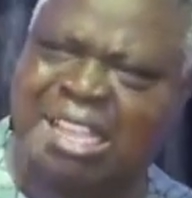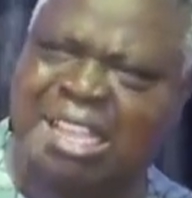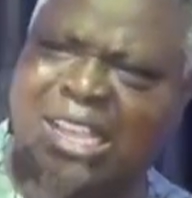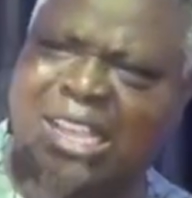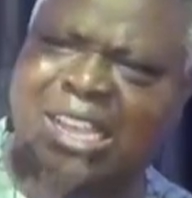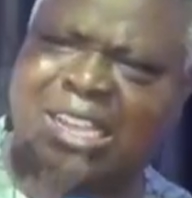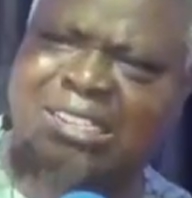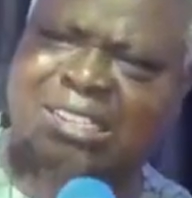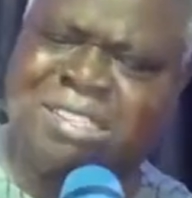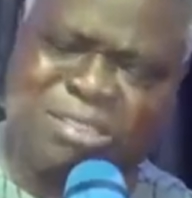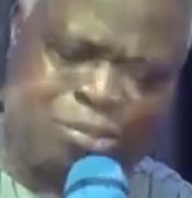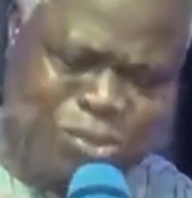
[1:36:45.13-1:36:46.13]
He's
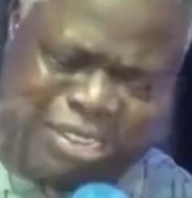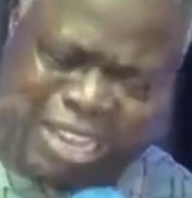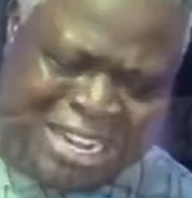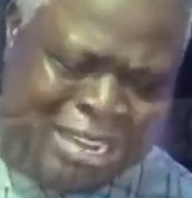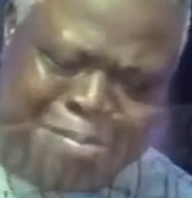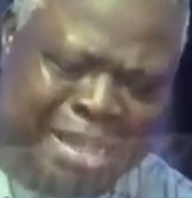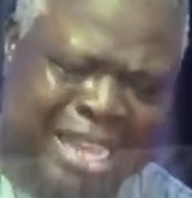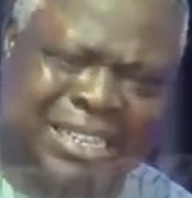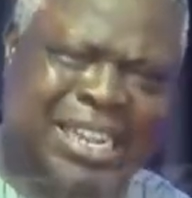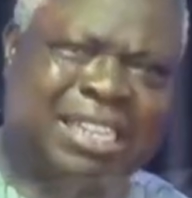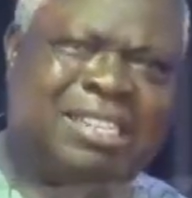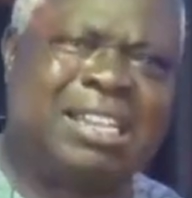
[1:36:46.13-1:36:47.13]
totally mad that
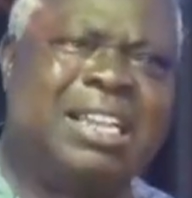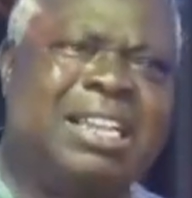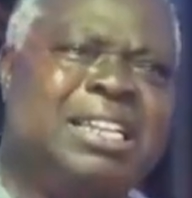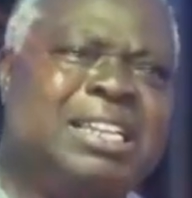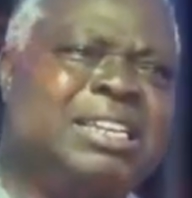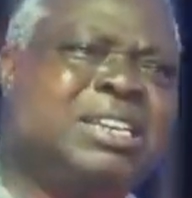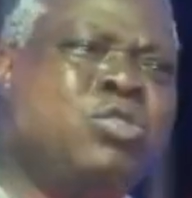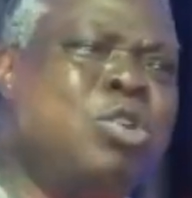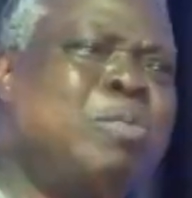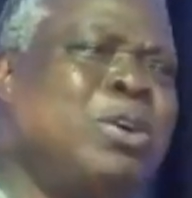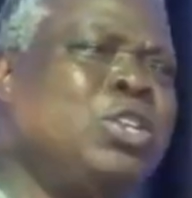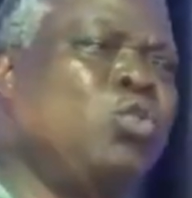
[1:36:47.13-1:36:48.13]

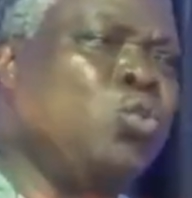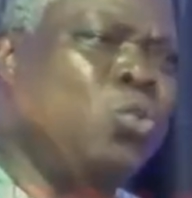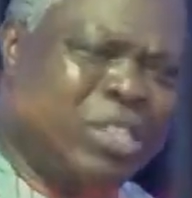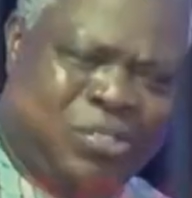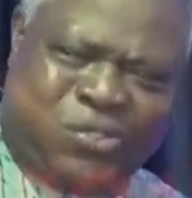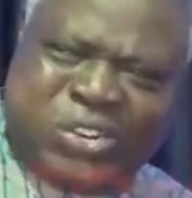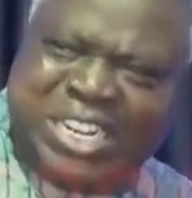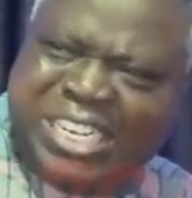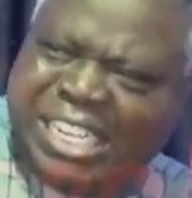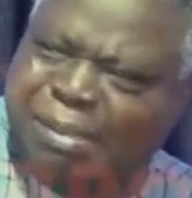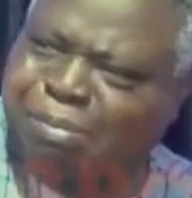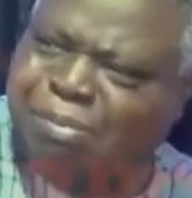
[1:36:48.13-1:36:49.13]
nobody could restrain
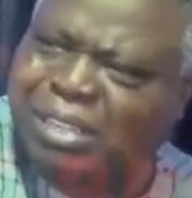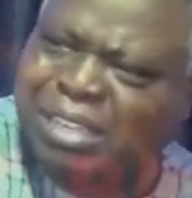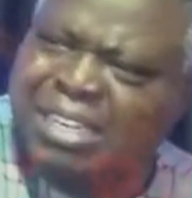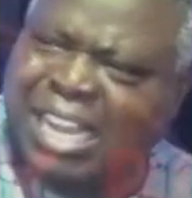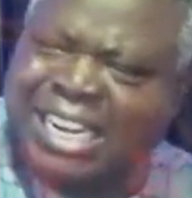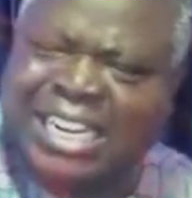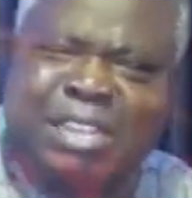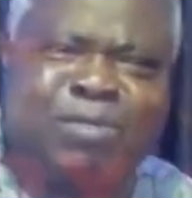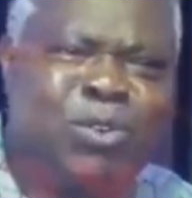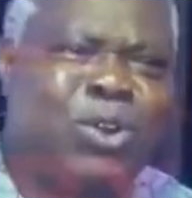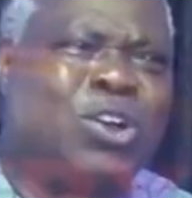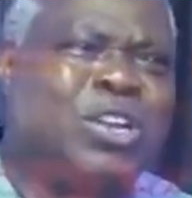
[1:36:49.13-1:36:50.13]
him. That they even
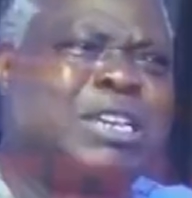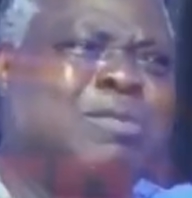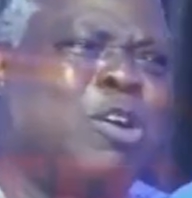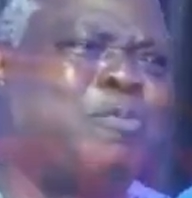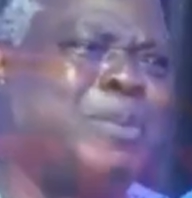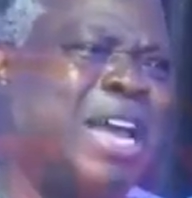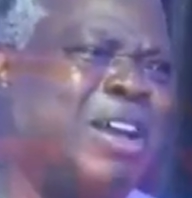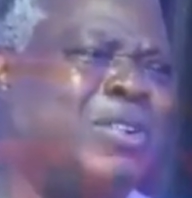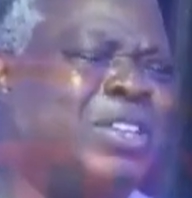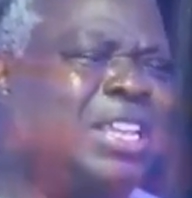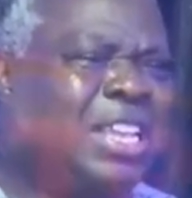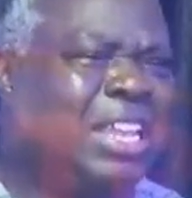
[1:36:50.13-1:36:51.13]
lock him up now
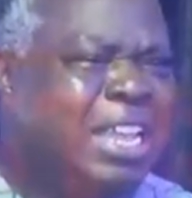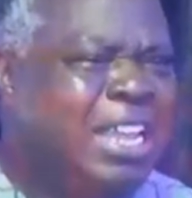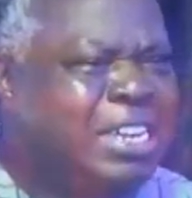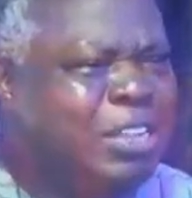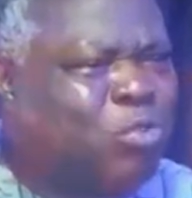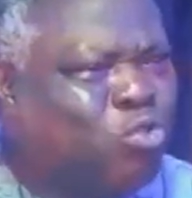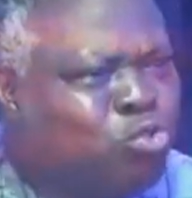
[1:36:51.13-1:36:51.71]
in the room.